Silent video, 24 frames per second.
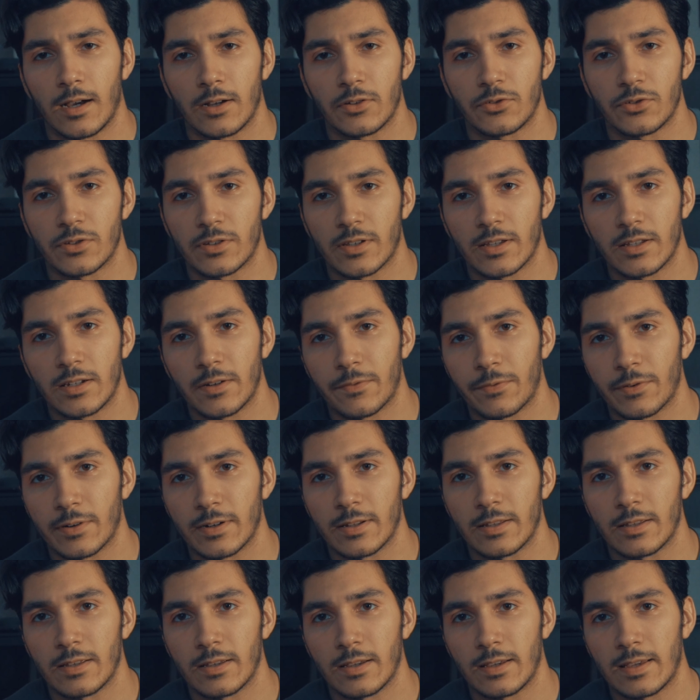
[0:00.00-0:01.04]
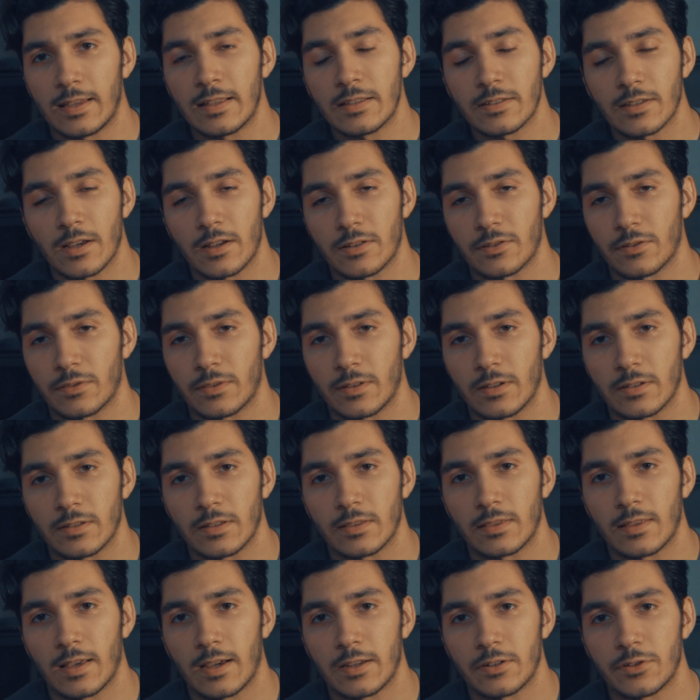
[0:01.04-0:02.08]
Just get different insights on things
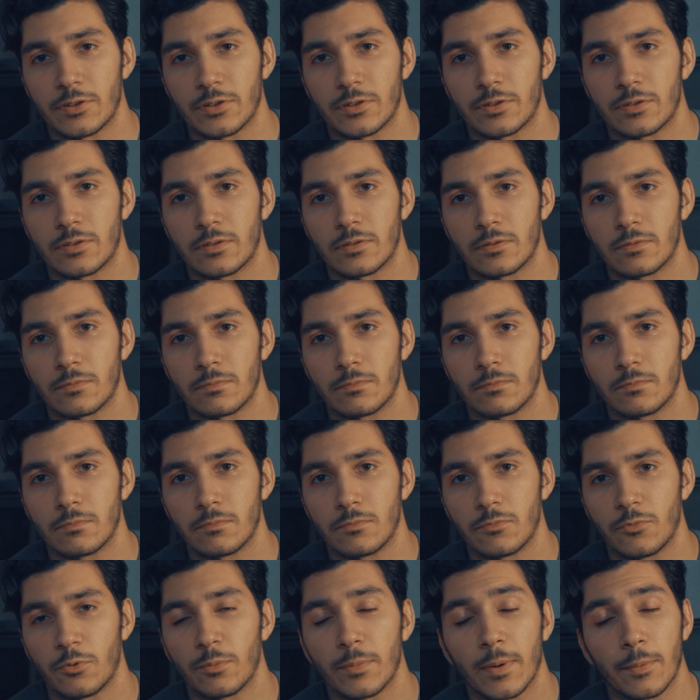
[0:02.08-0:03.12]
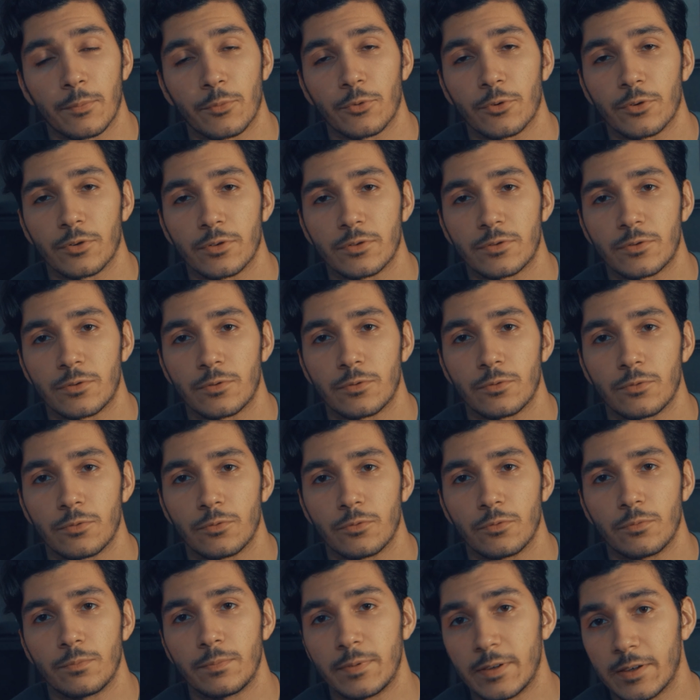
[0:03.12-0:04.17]
like that. Just remember to
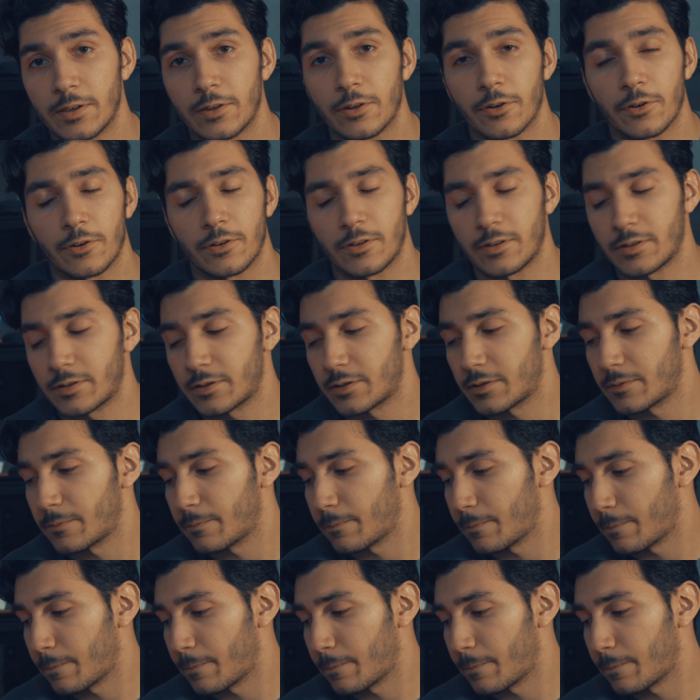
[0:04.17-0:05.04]
be curious.